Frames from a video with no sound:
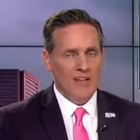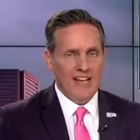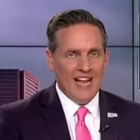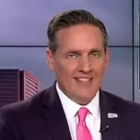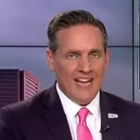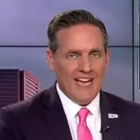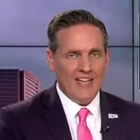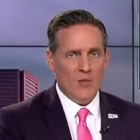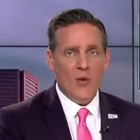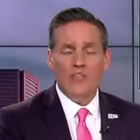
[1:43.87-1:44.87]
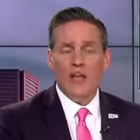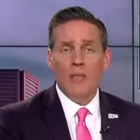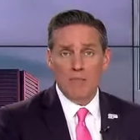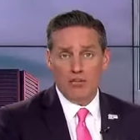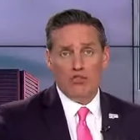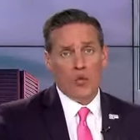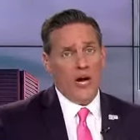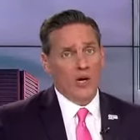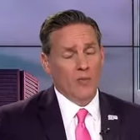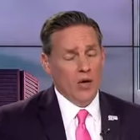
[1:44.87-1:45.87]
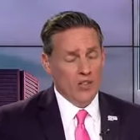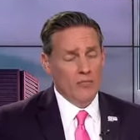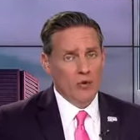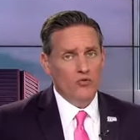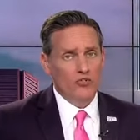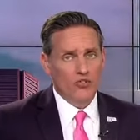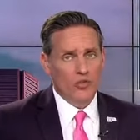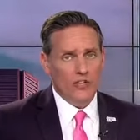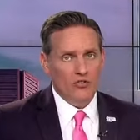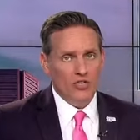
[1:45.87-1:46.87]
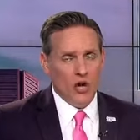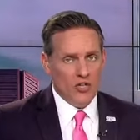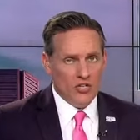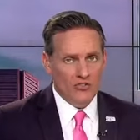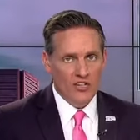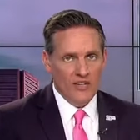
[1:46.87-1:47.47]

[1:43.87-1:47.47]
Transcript: has ended with a mistrial on the most serious charges.